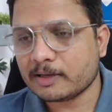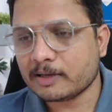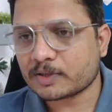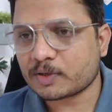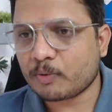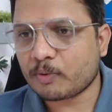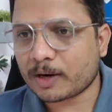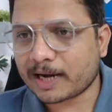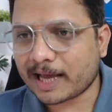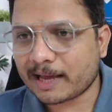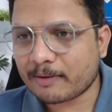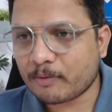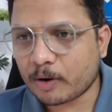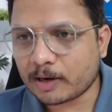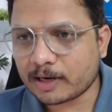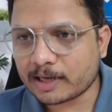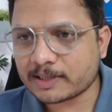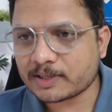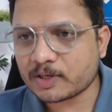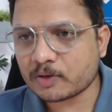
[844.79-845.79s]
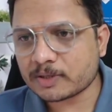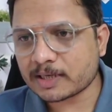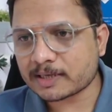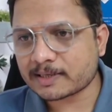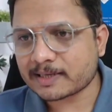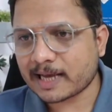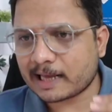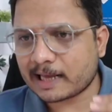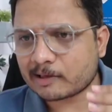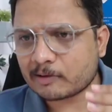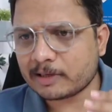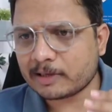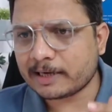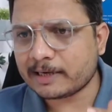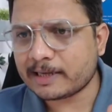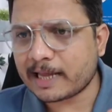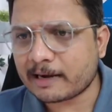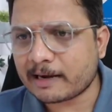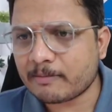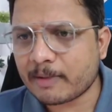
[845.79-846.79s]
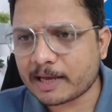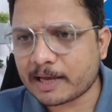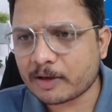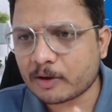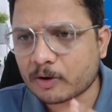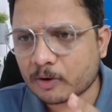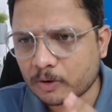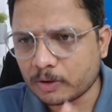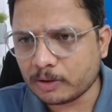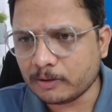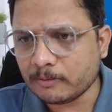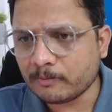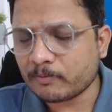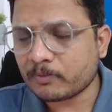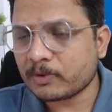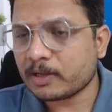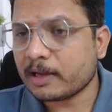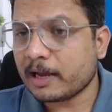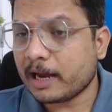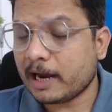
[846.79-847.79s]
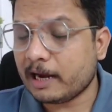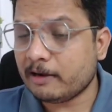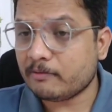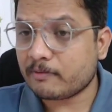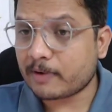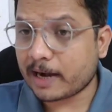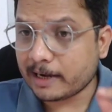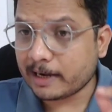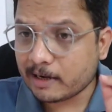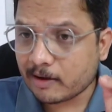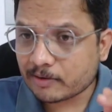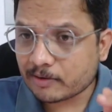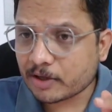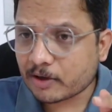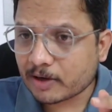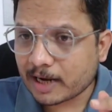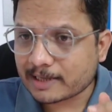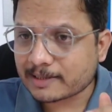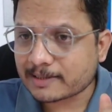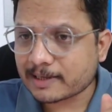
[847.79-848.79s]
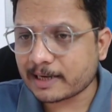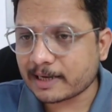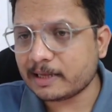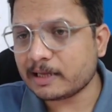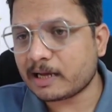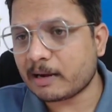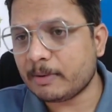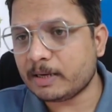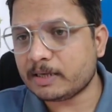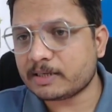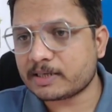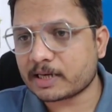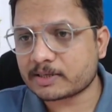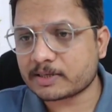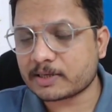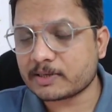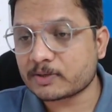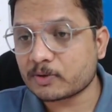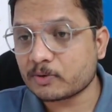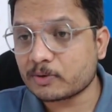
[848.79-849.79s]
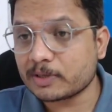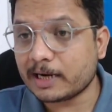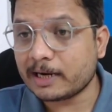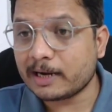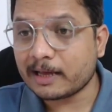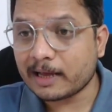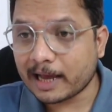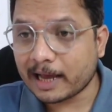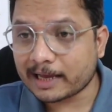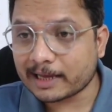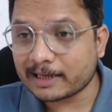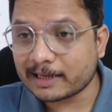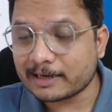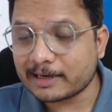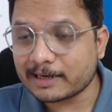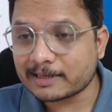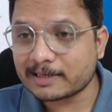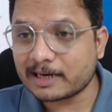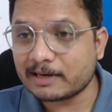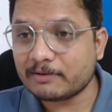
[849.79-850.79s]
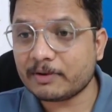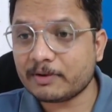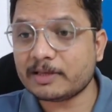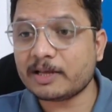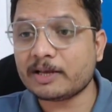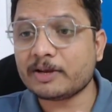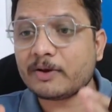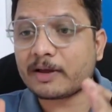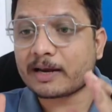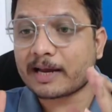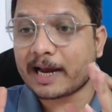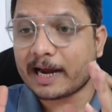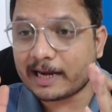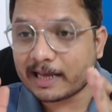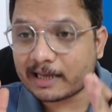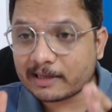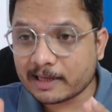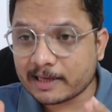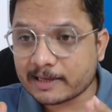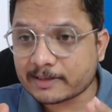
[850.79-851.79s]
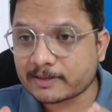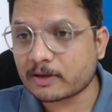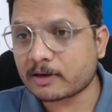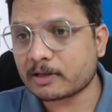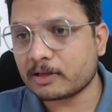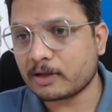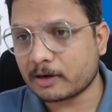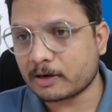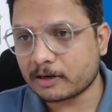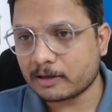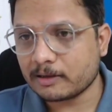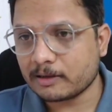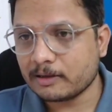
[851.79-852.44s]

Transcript: So what I want is you just calculate that by your own and write down your answer in comment section so that I can understand whether you are getting things or not.